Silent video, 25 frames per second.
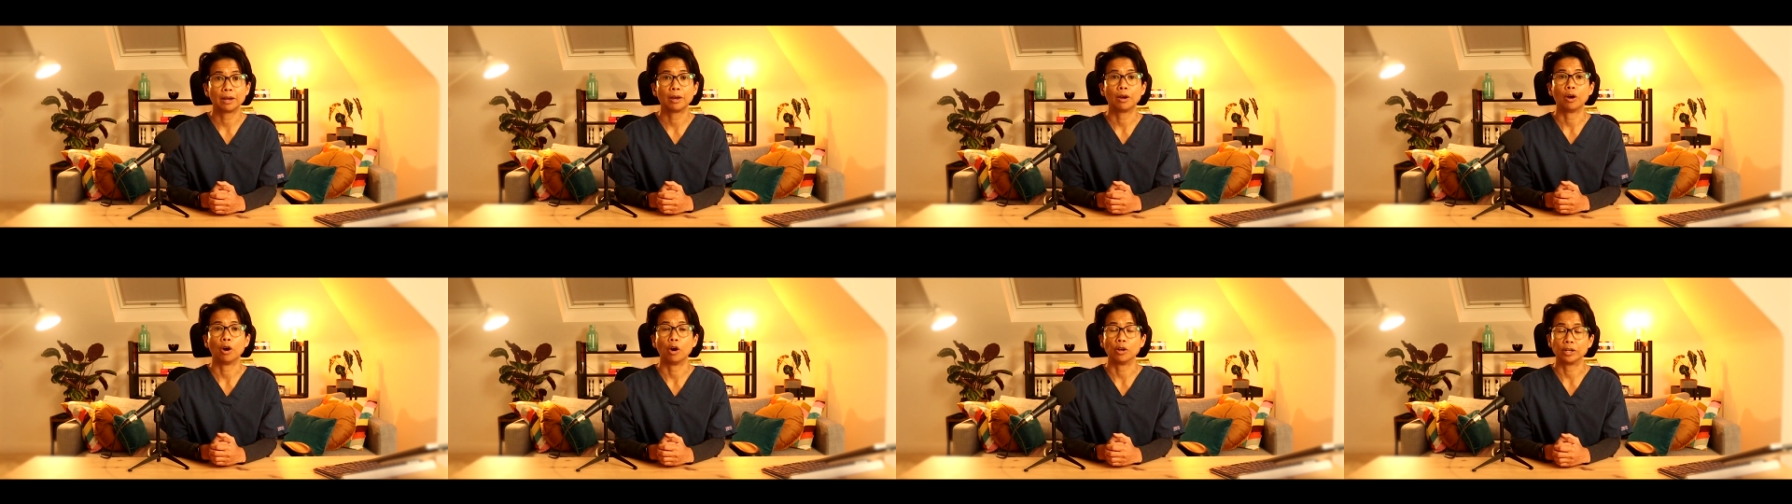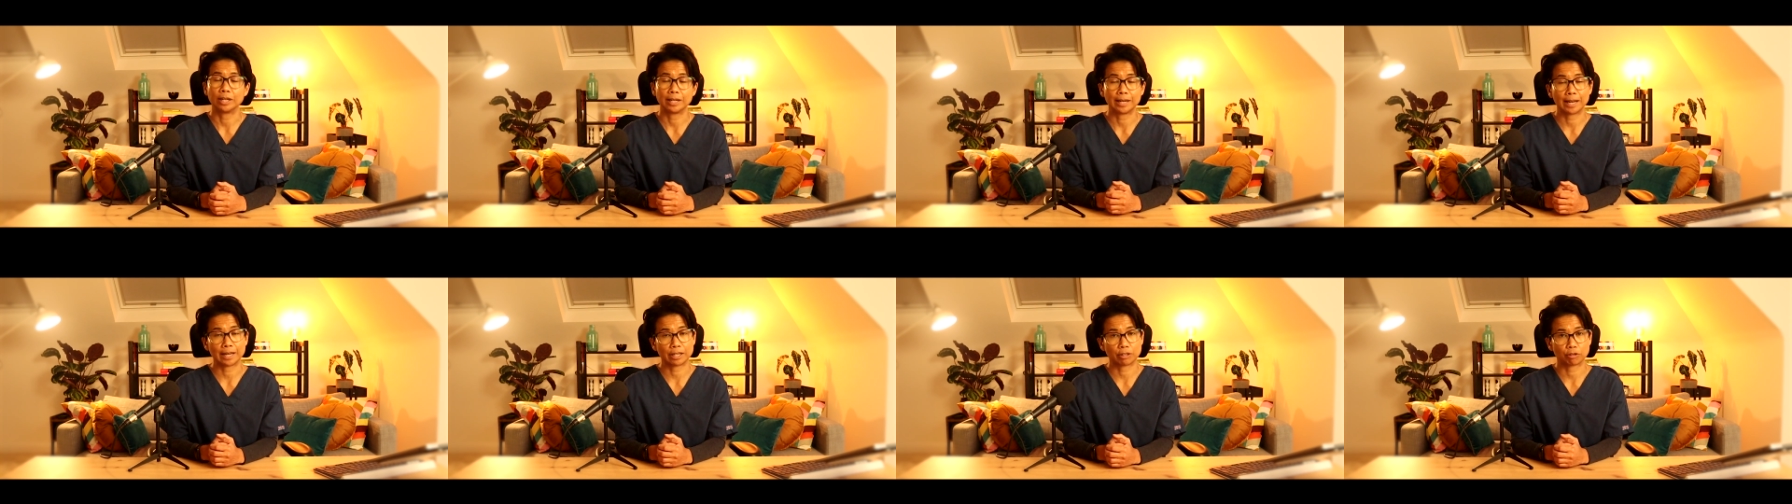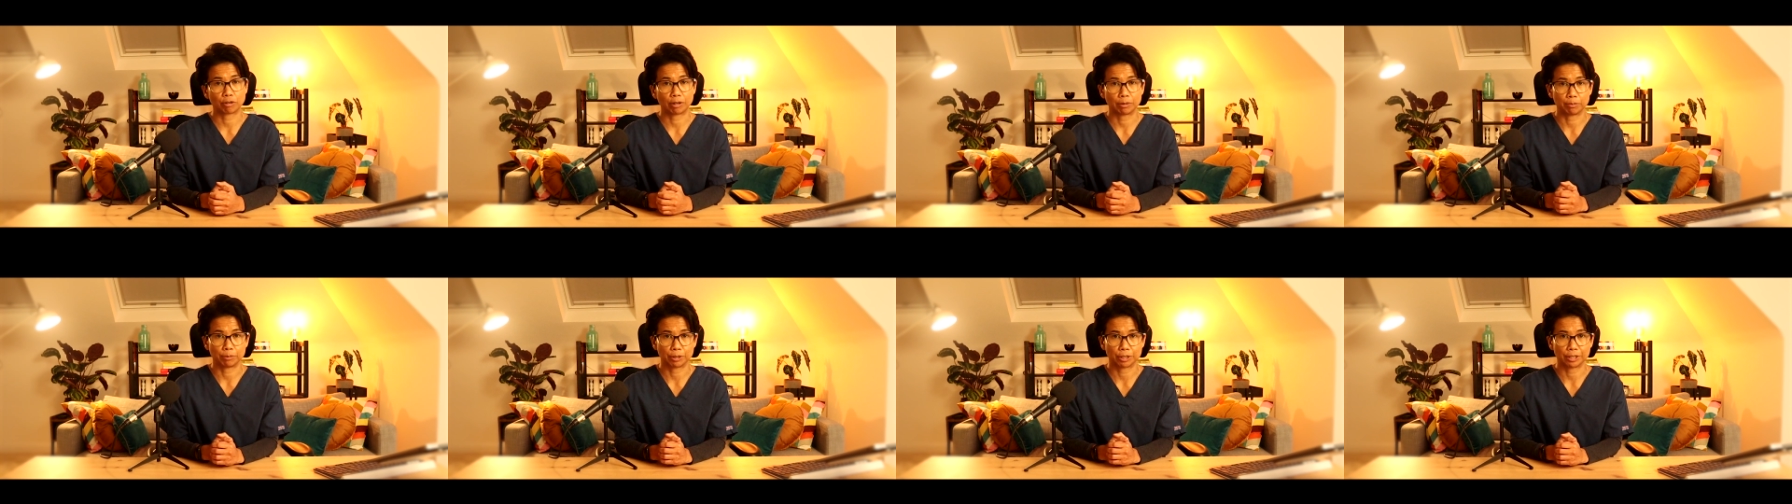on an x ray
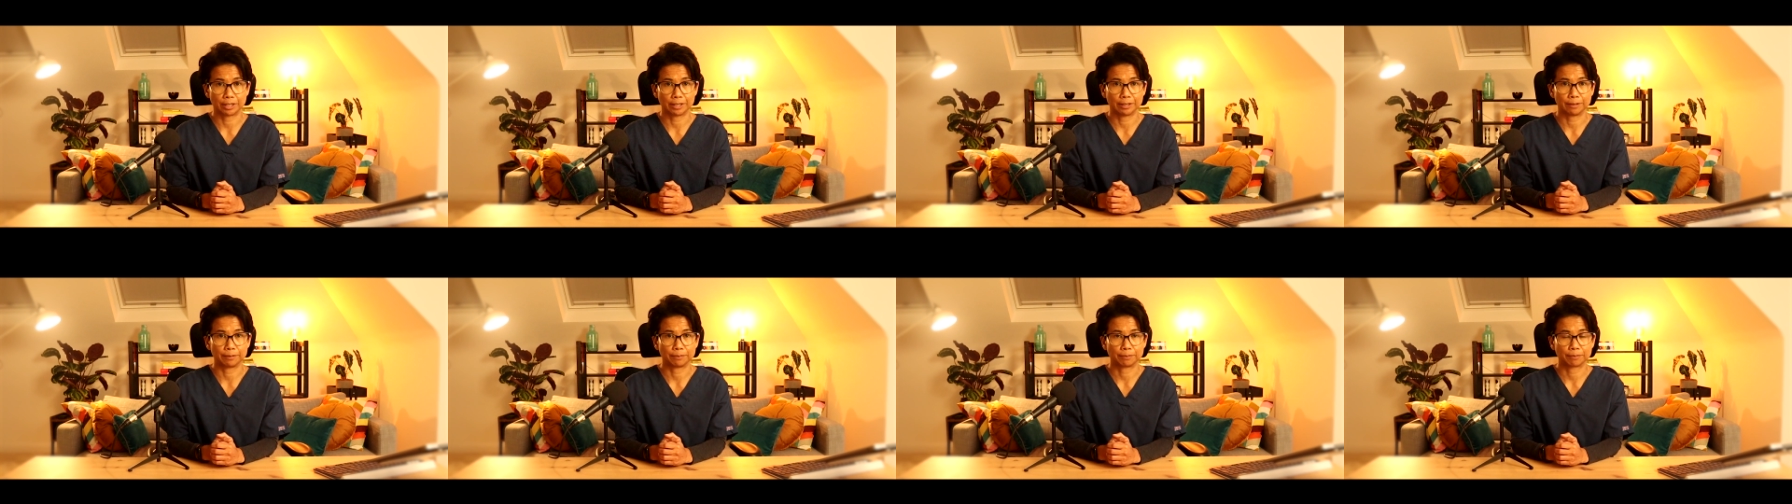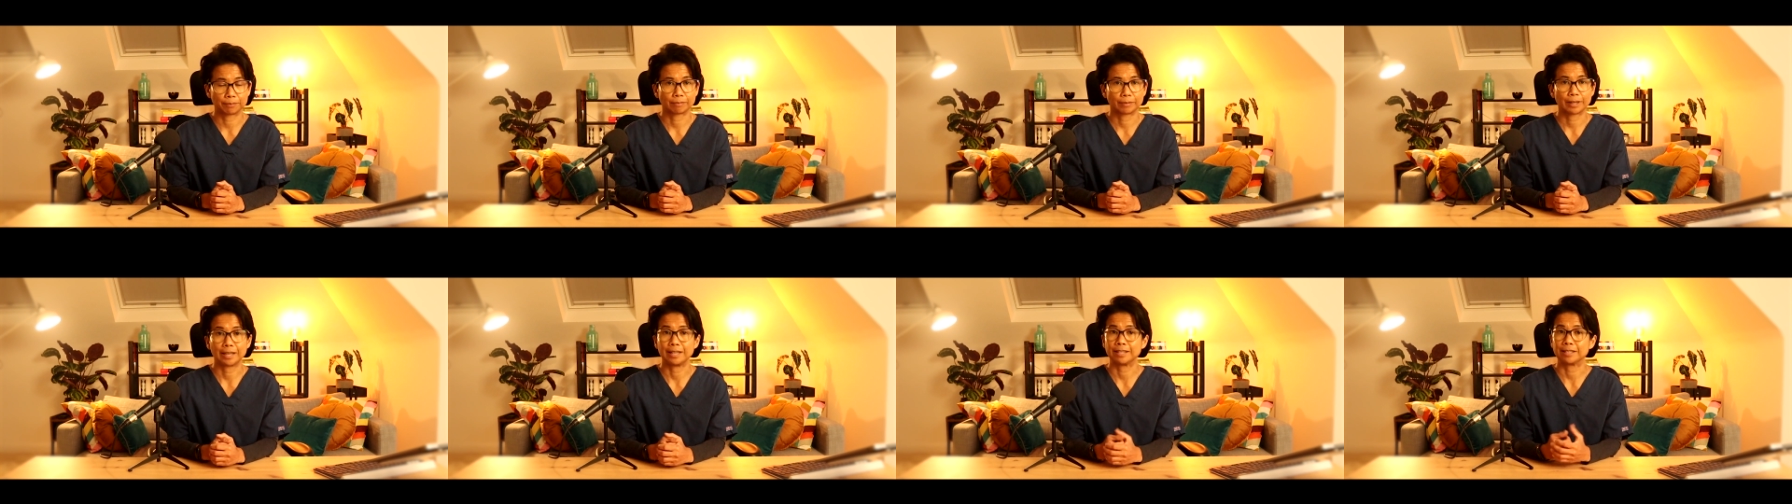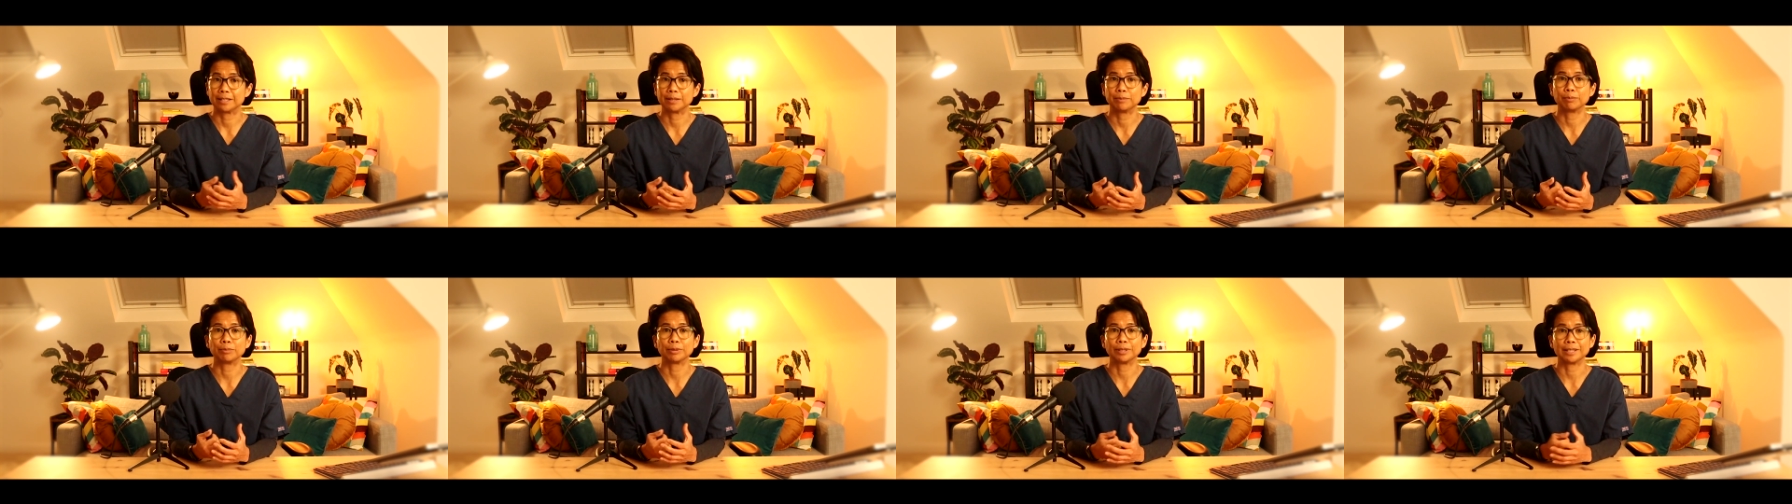machine. It's
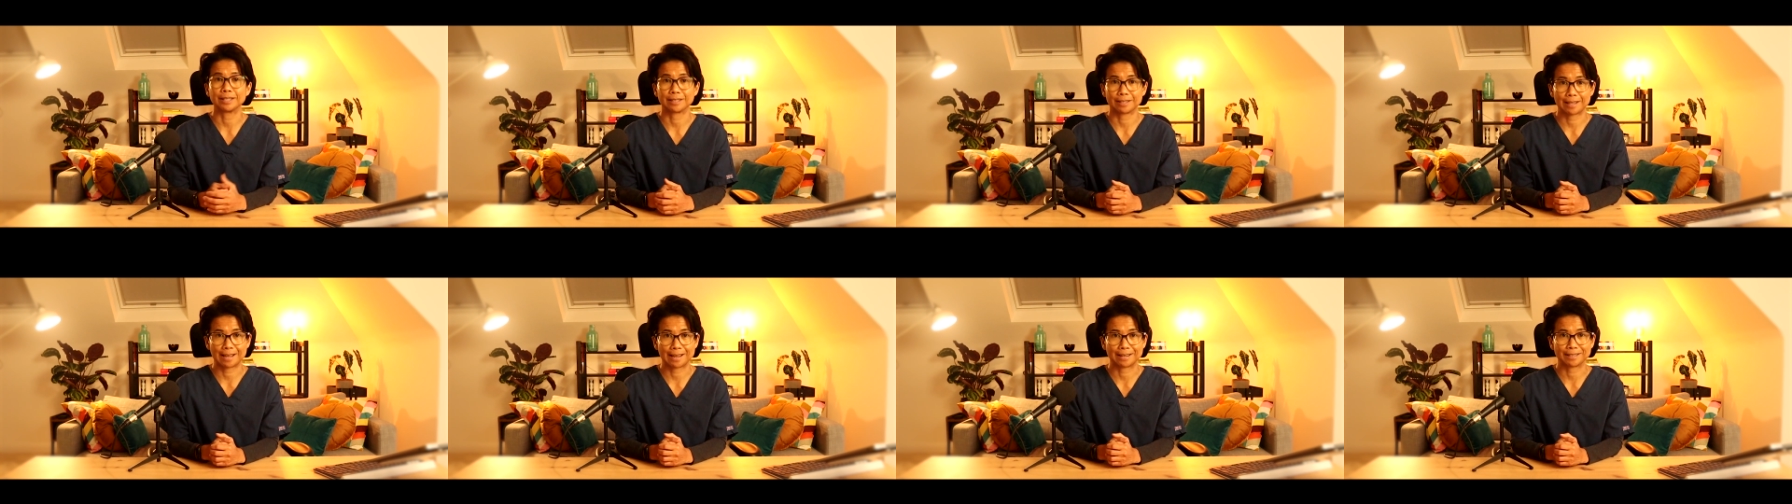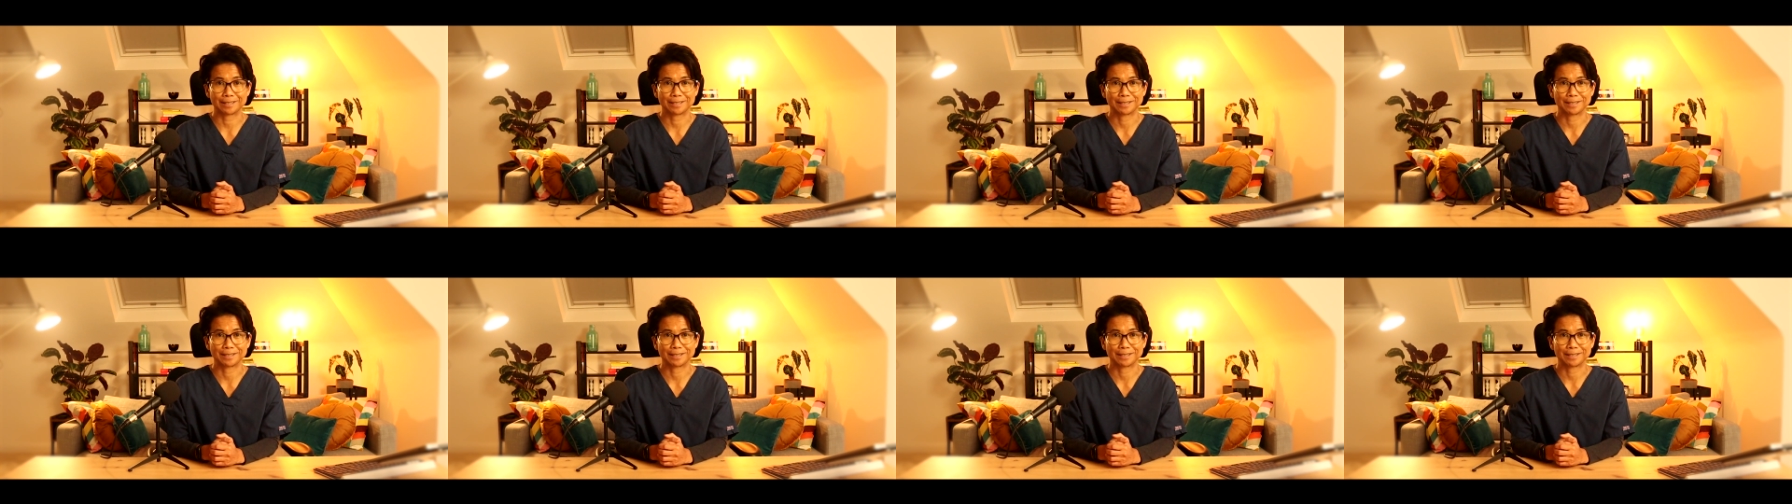simple as that.